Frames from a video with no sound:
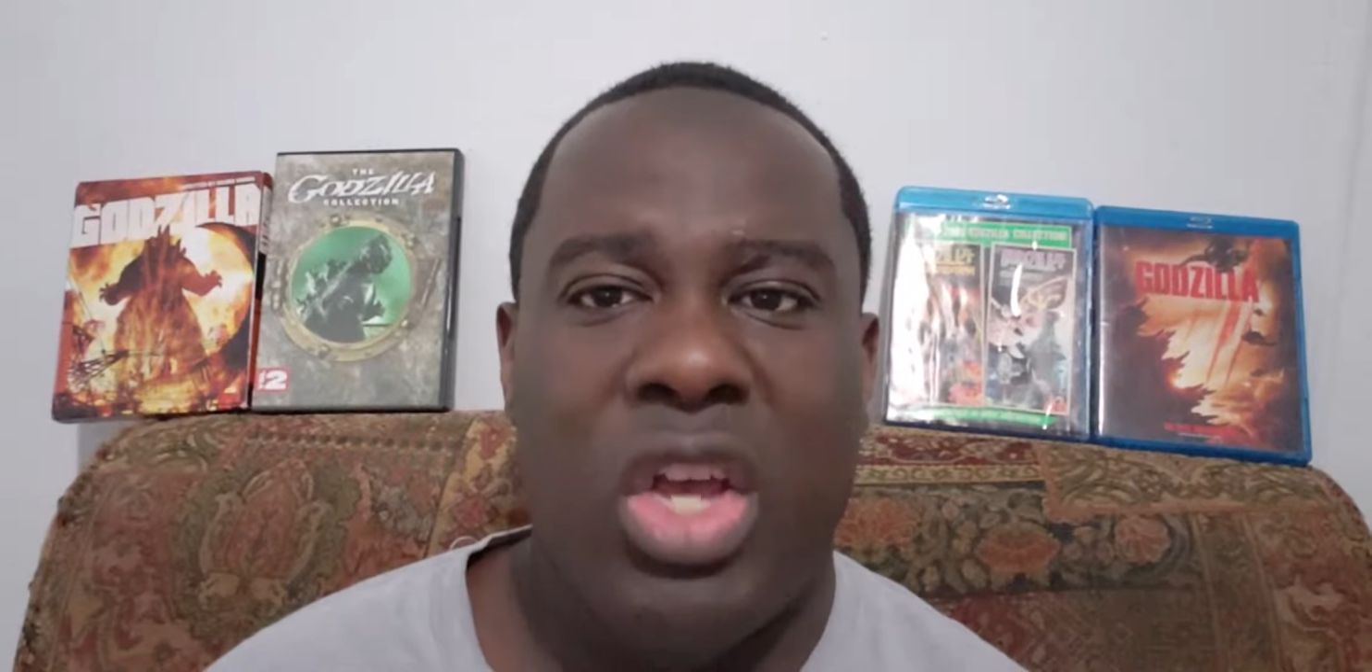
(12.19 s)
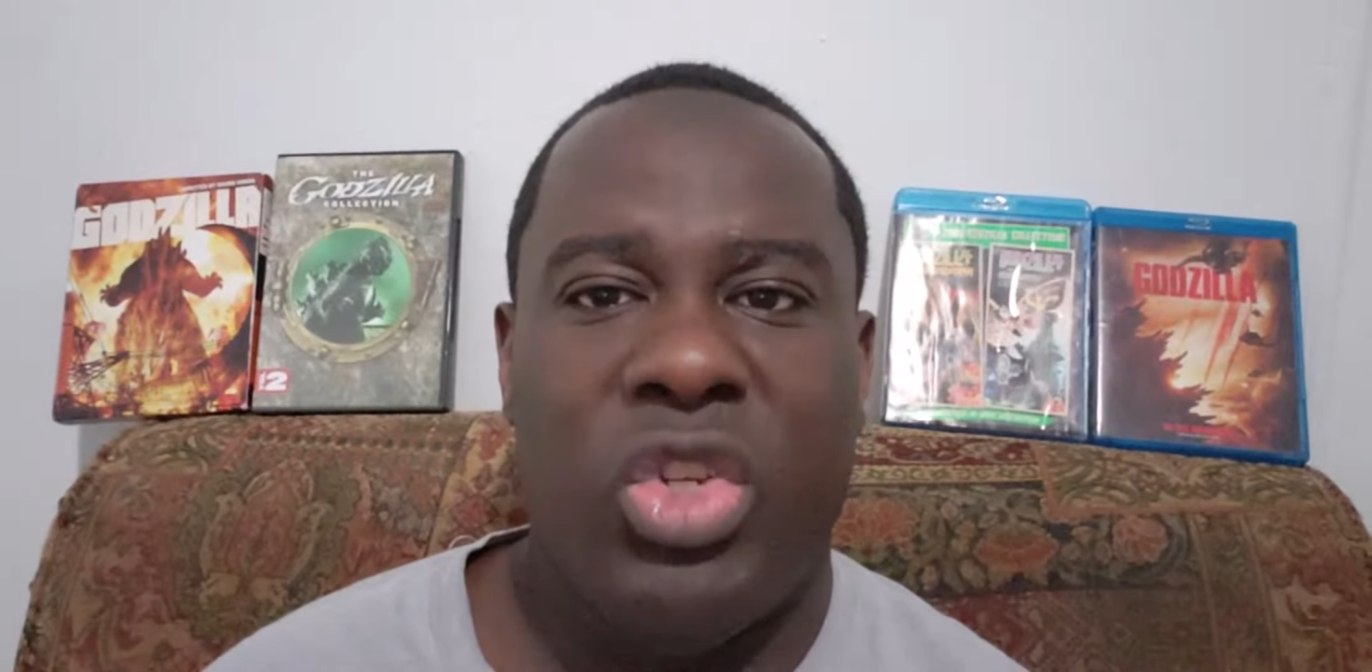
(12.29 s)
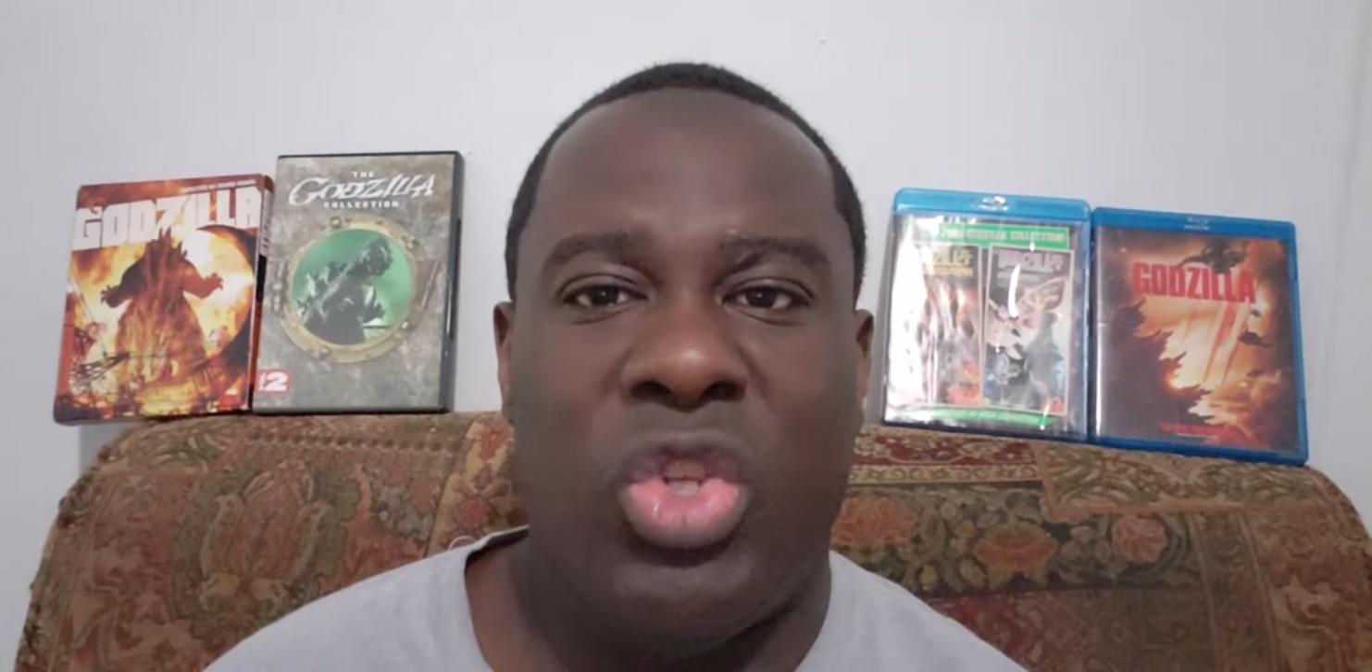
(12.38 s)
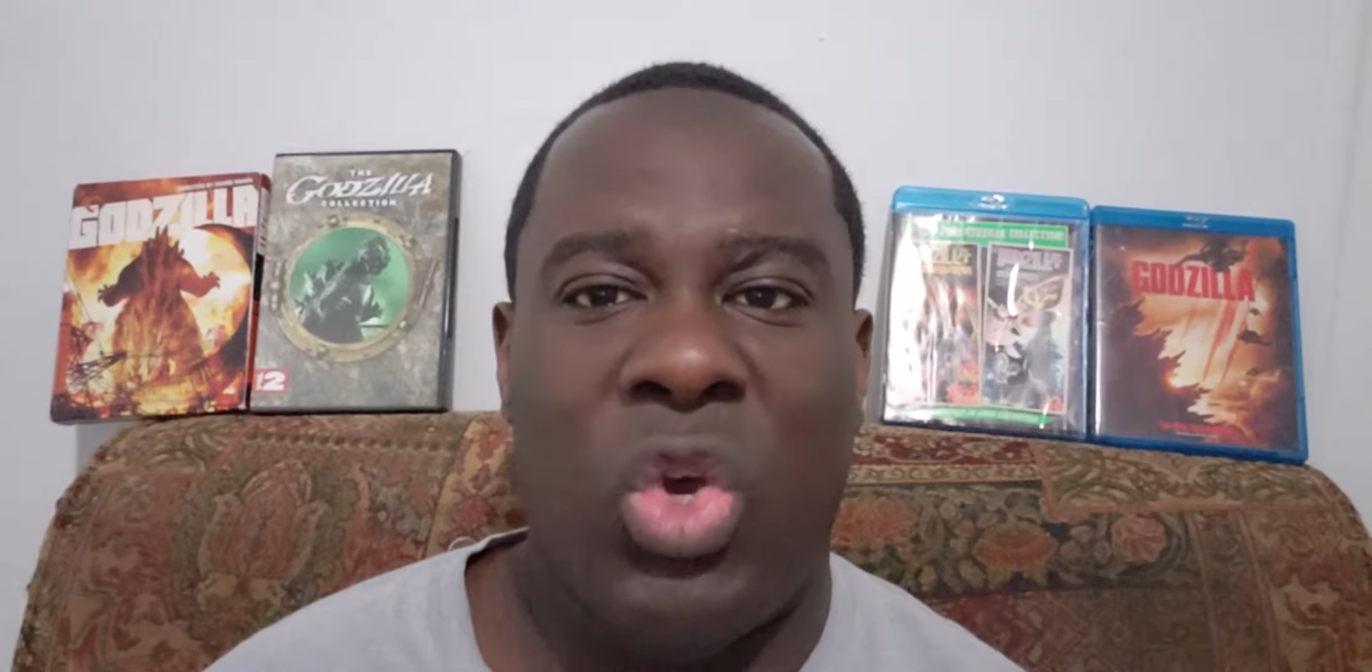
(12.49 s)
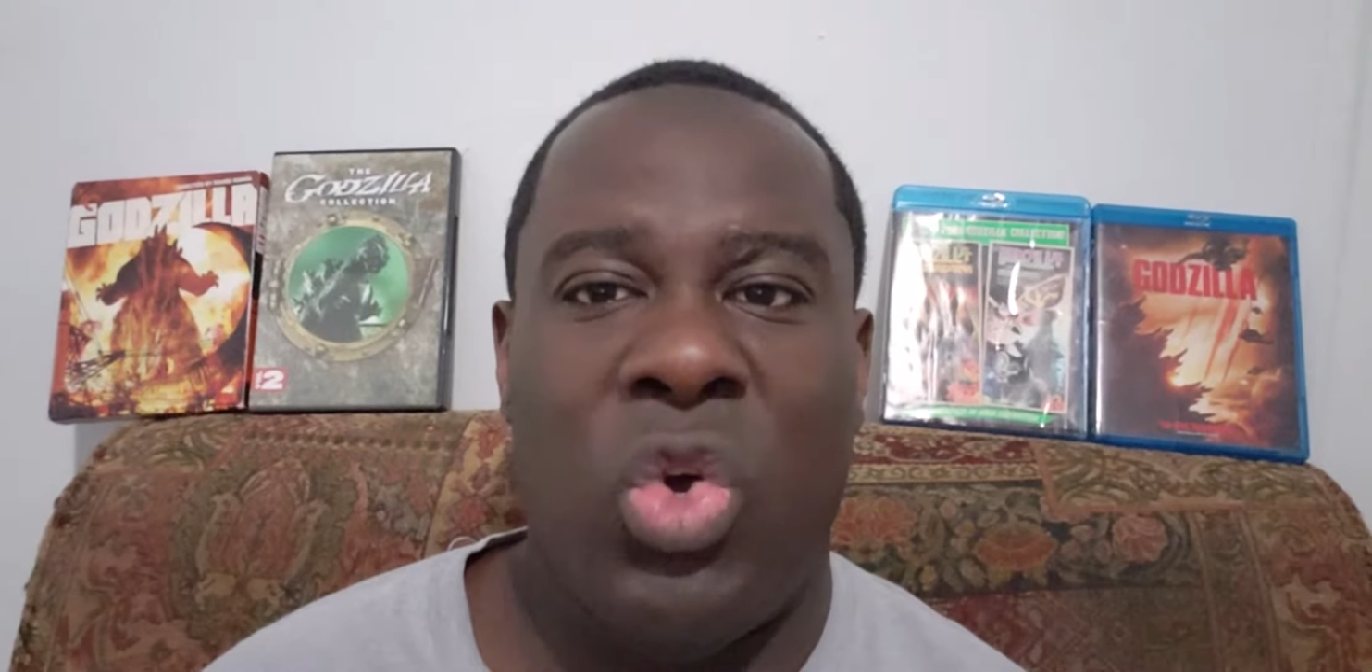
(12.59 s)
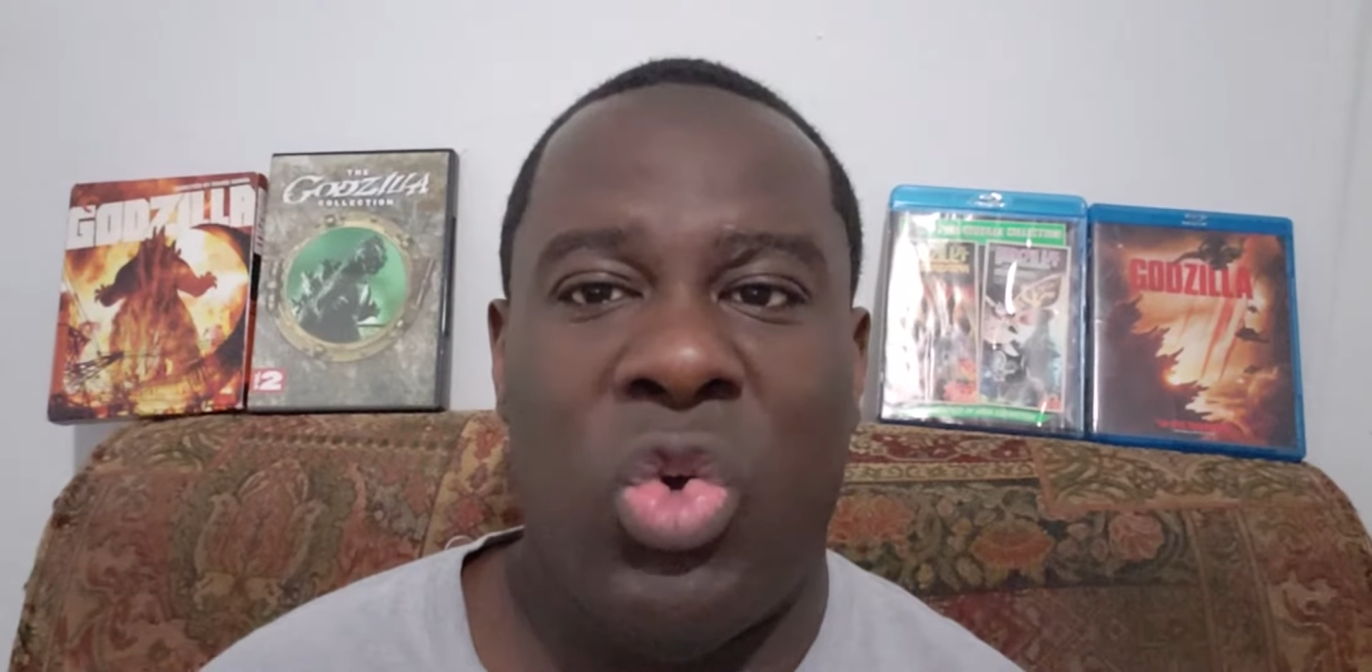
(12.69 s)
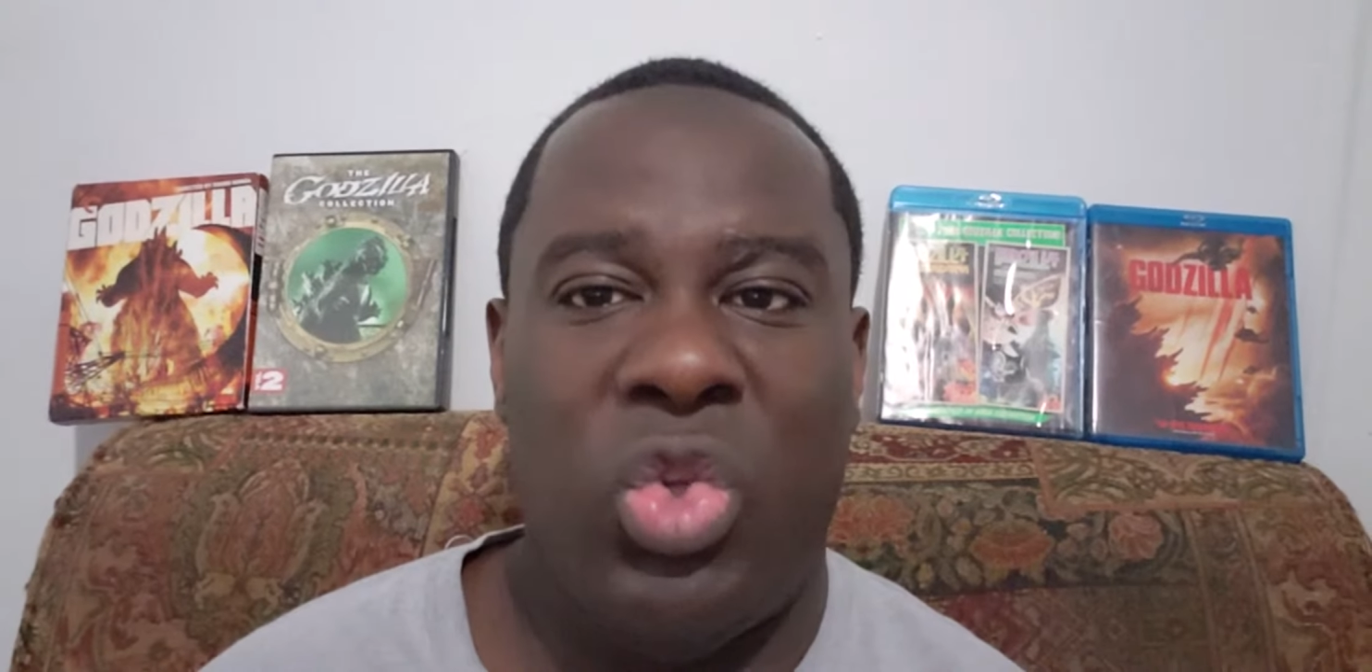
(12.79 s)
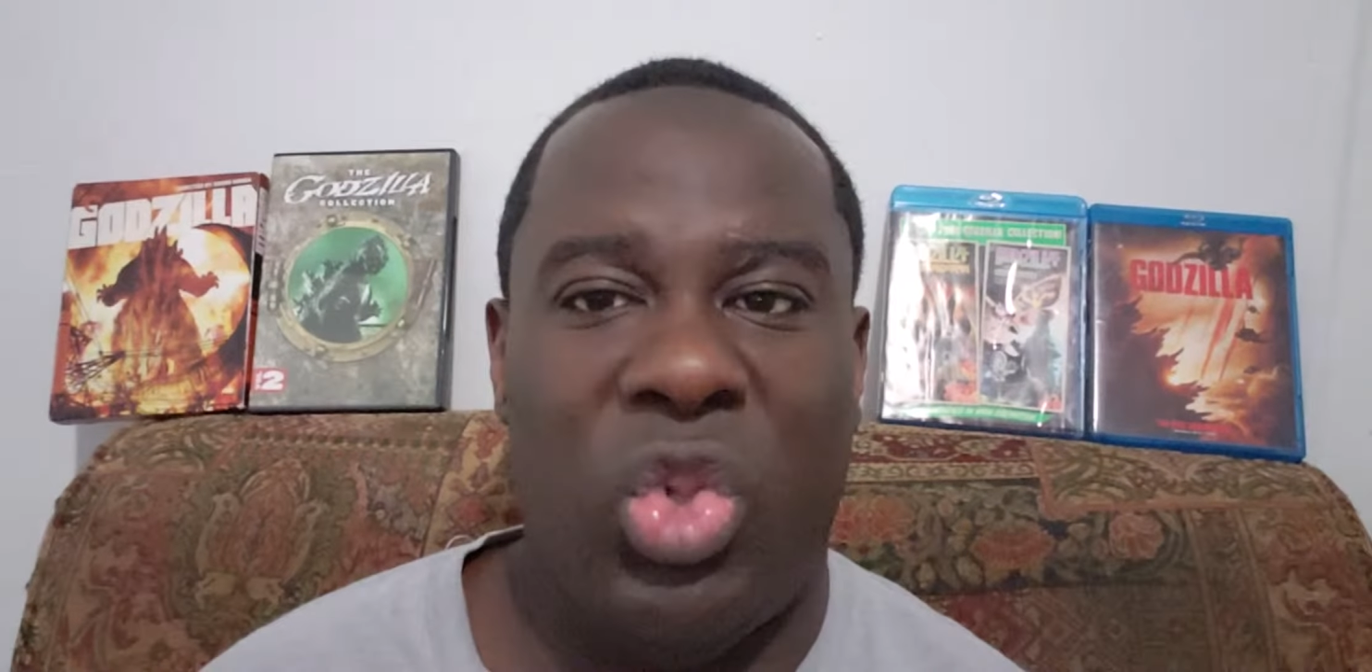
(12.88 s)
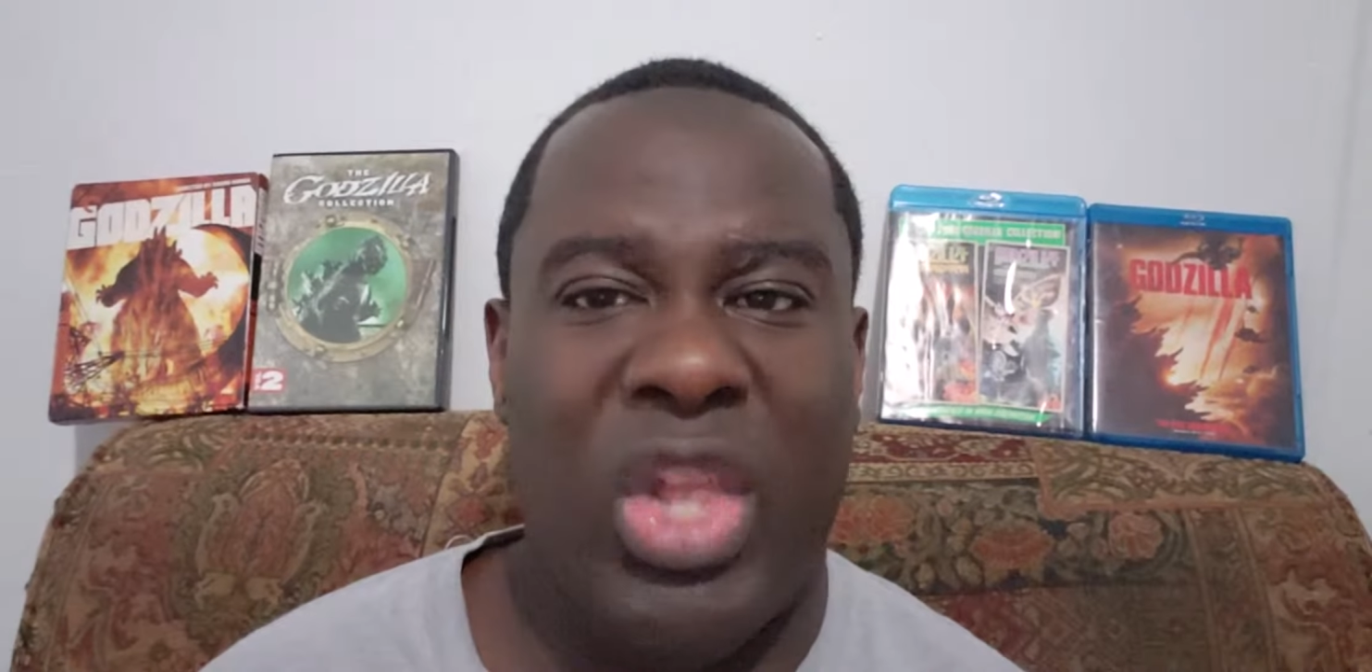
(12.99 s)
So